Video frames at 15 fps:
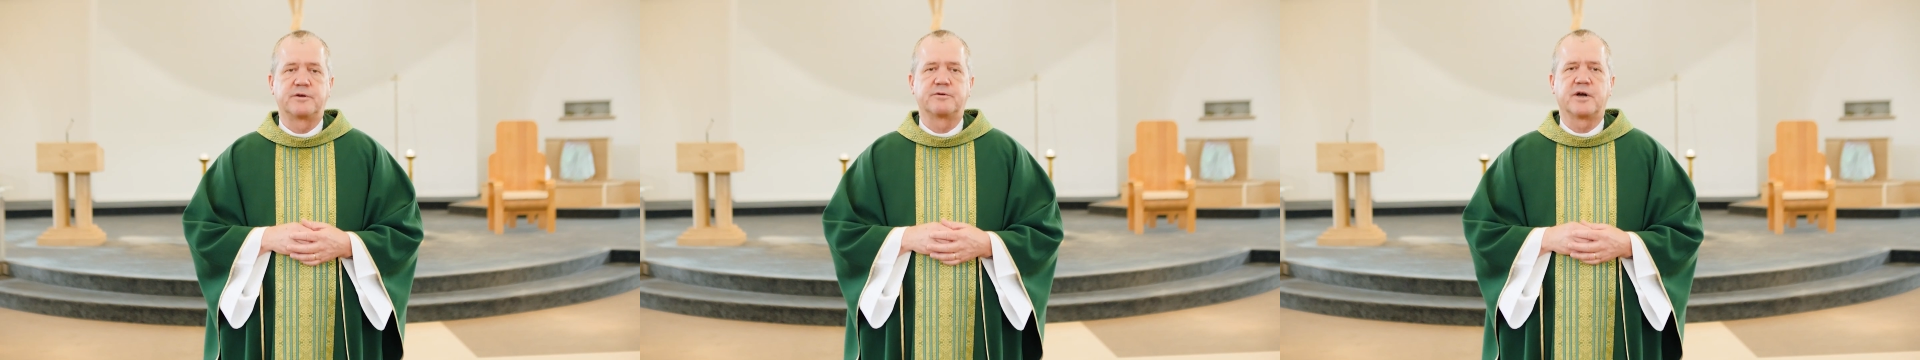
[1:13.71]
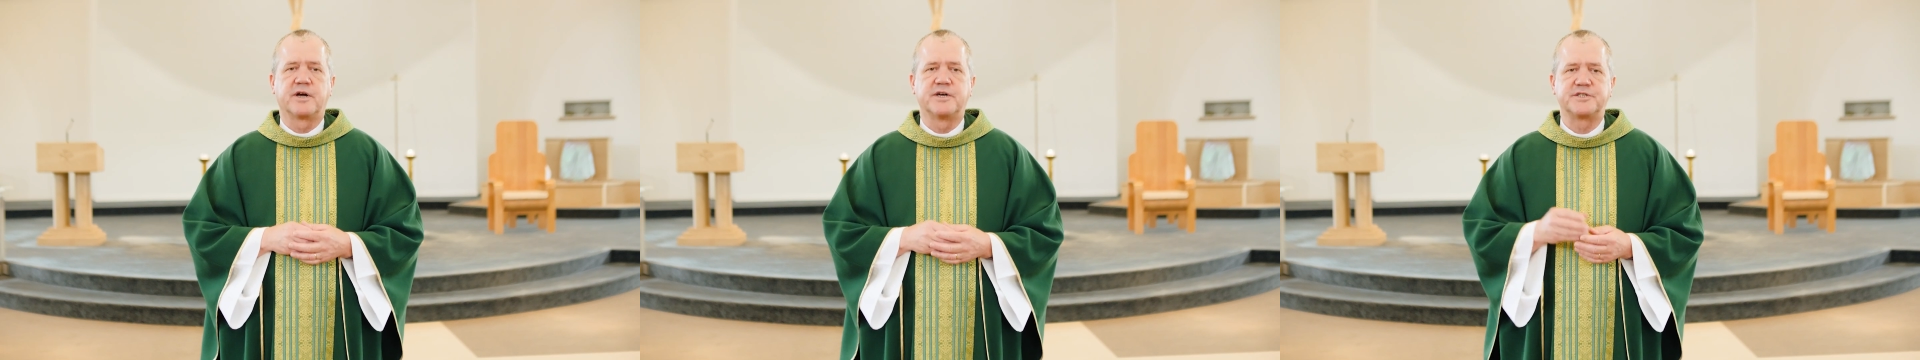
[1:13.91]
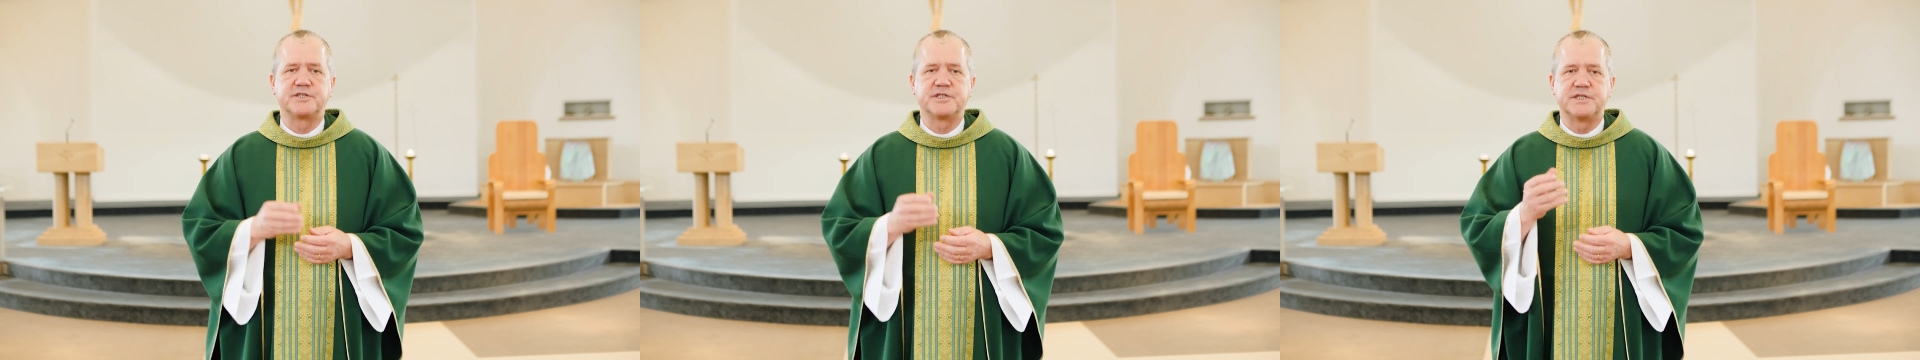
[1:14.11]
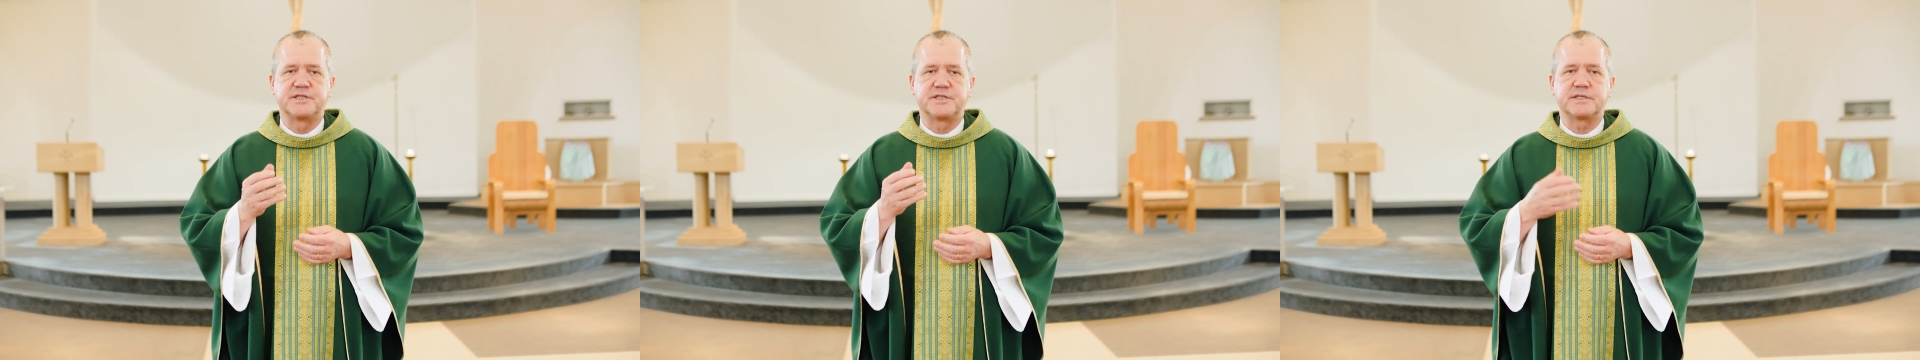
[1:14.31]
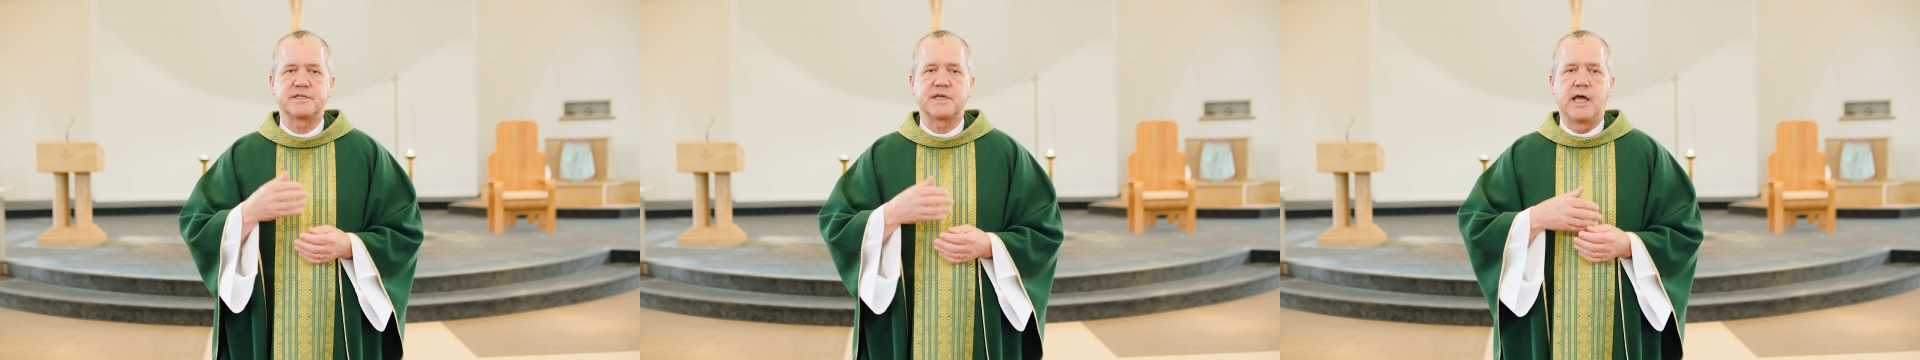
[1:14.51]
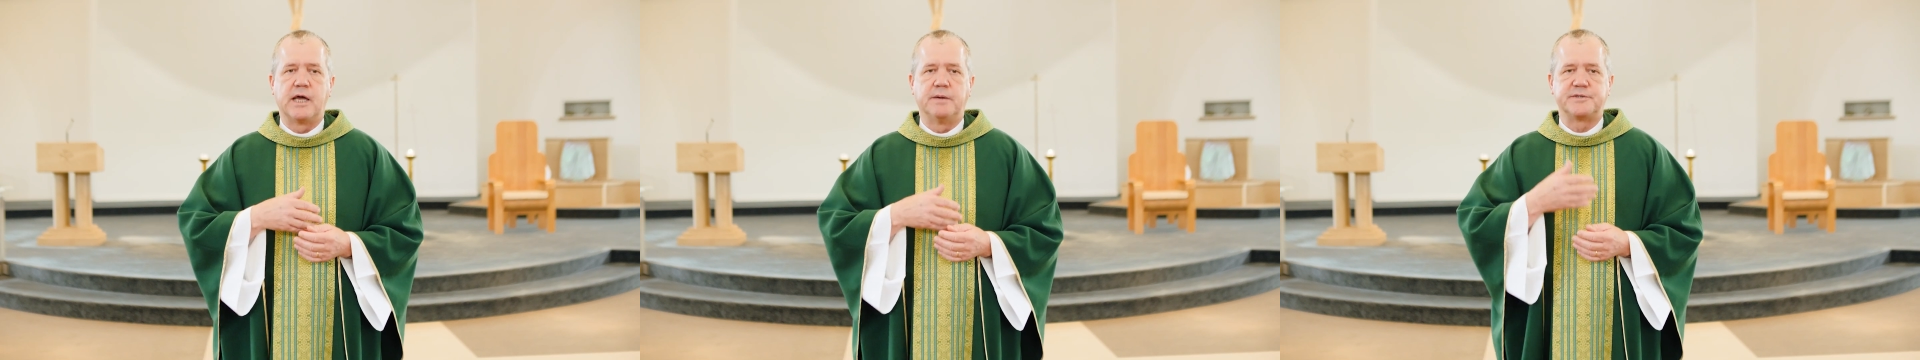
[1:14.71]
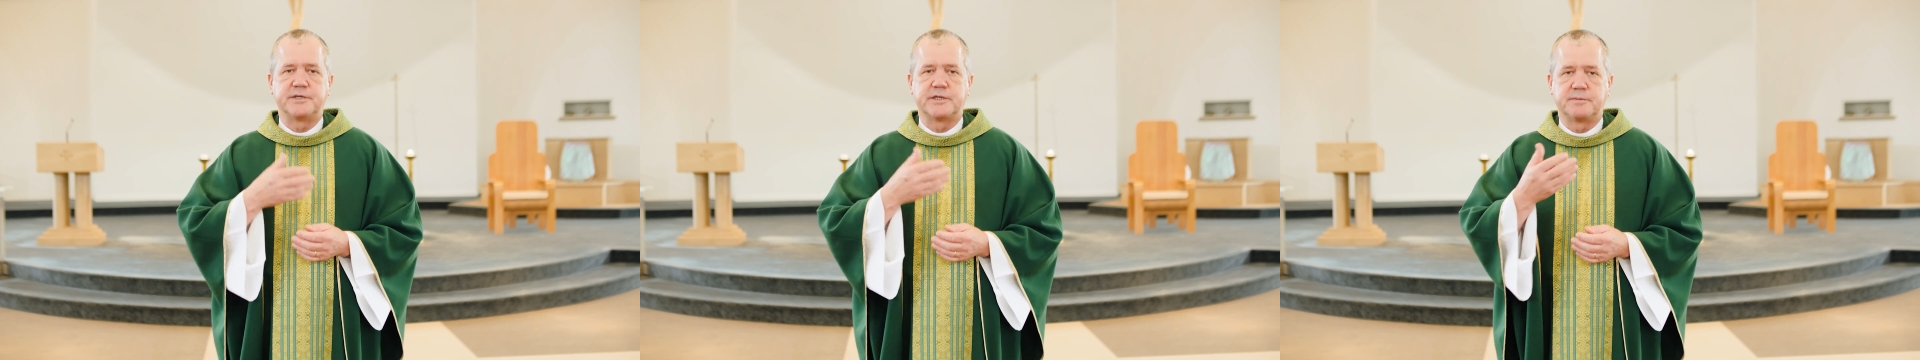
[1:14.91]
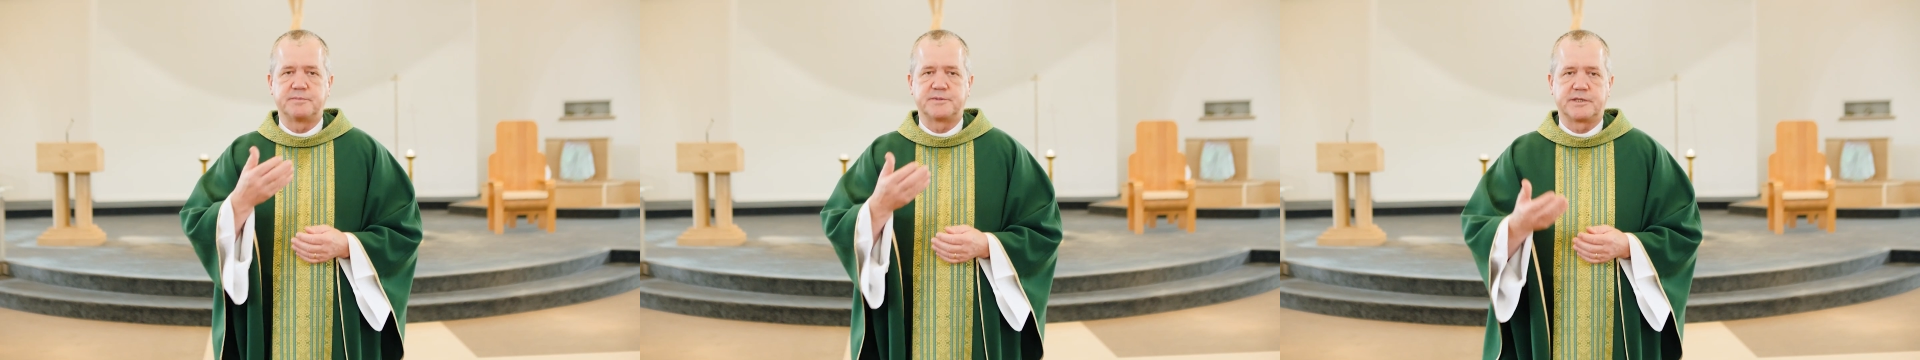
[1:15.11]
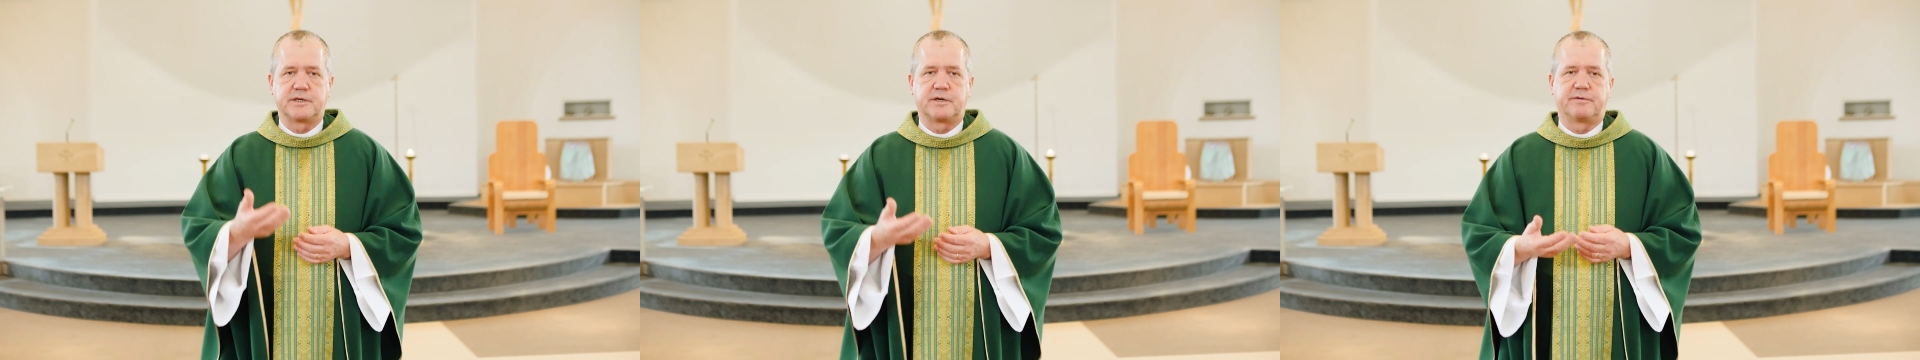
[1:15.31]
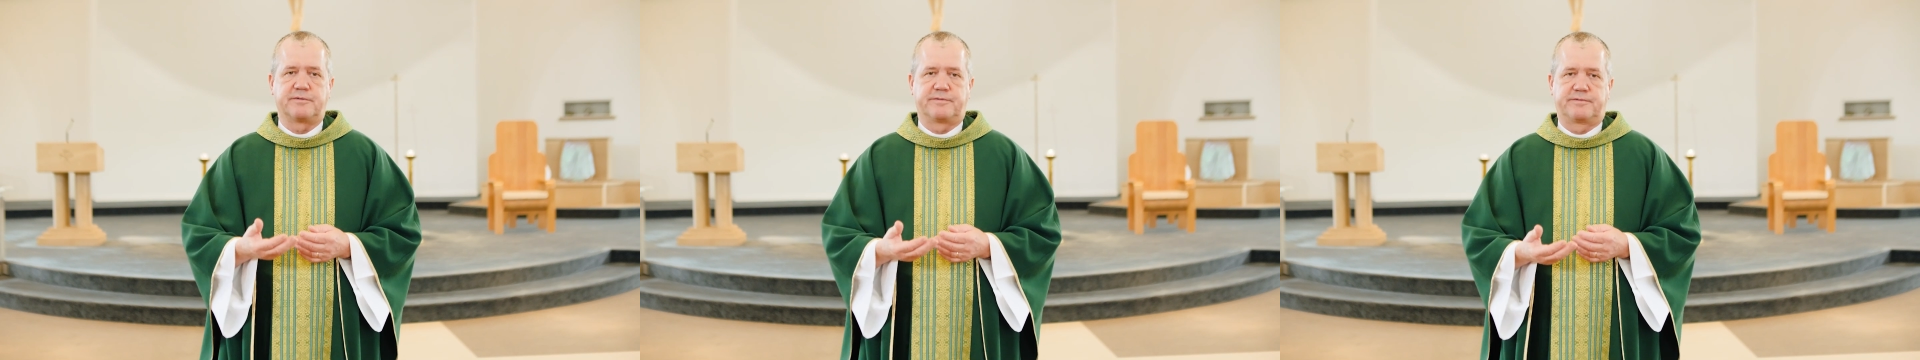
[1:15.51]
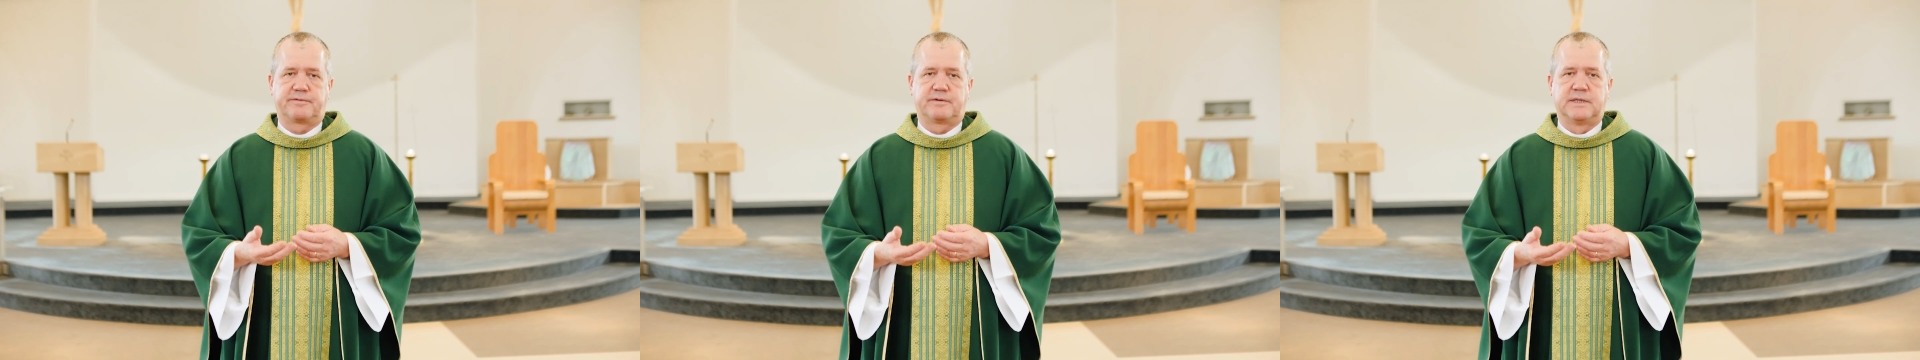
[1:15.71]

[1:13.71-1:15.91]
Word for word: Christ Jesus emptied himself,